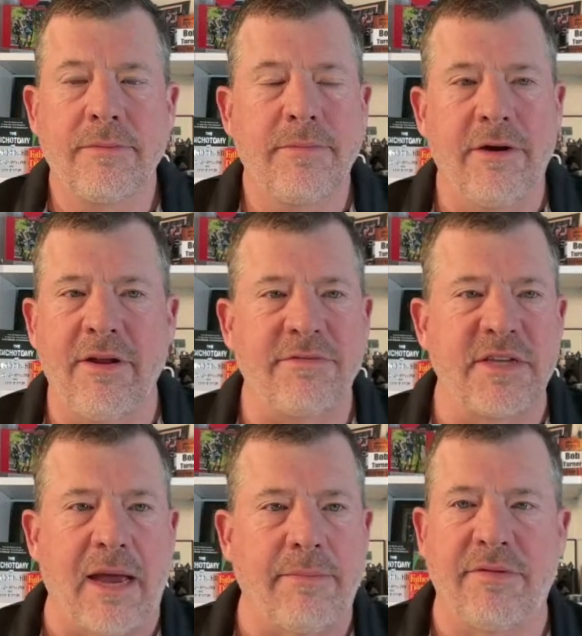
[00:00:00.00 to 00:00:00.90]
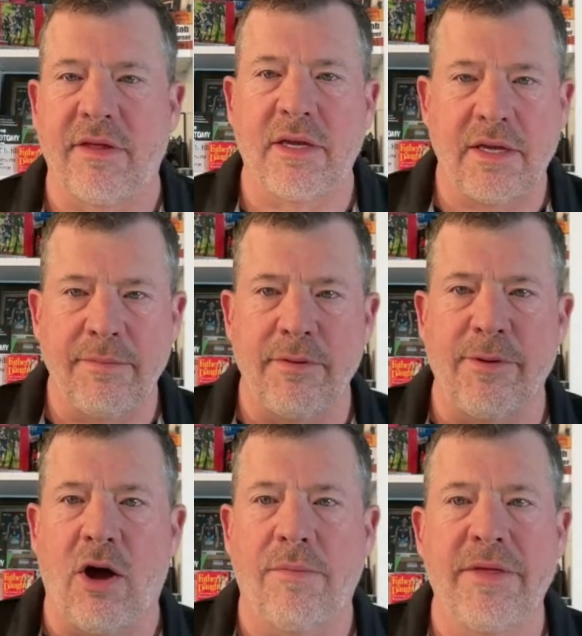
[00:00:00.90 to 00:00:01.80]
They don't have time to think. Give me the
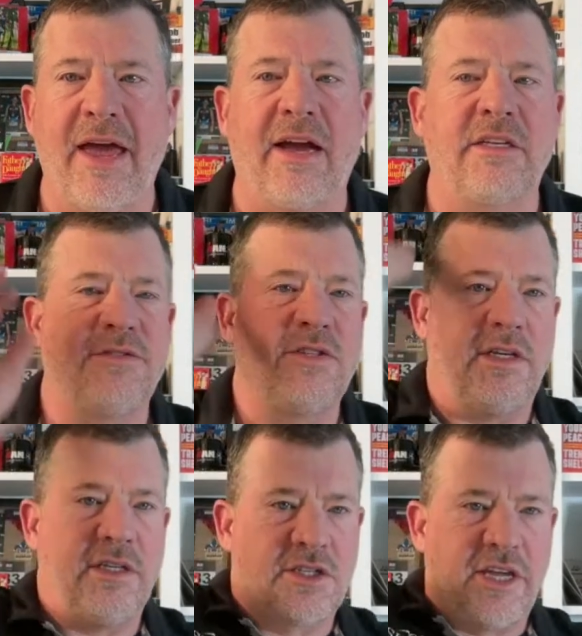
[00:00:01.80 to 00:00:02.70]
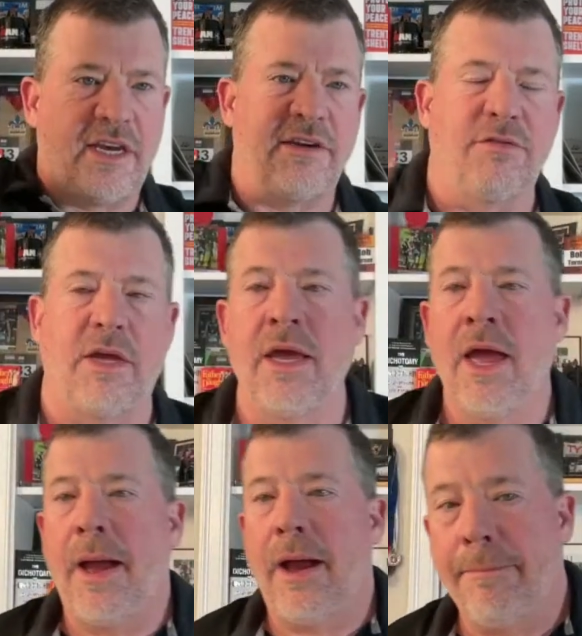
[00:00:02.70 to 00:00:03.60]
ball. They act instinctively,
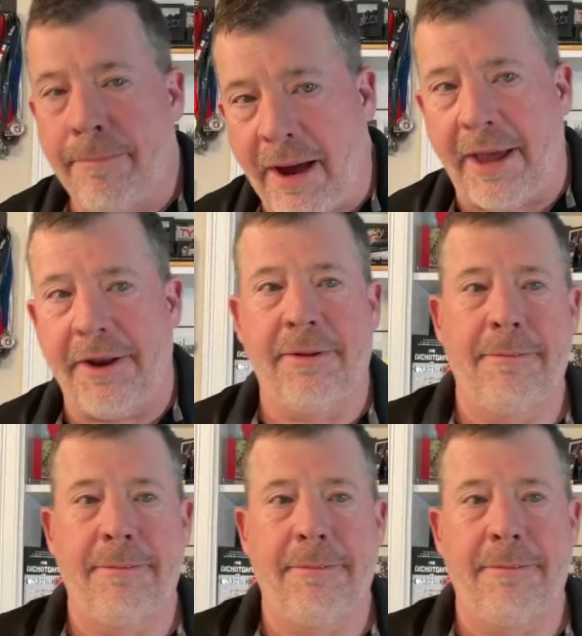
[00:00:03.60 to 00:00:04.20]
but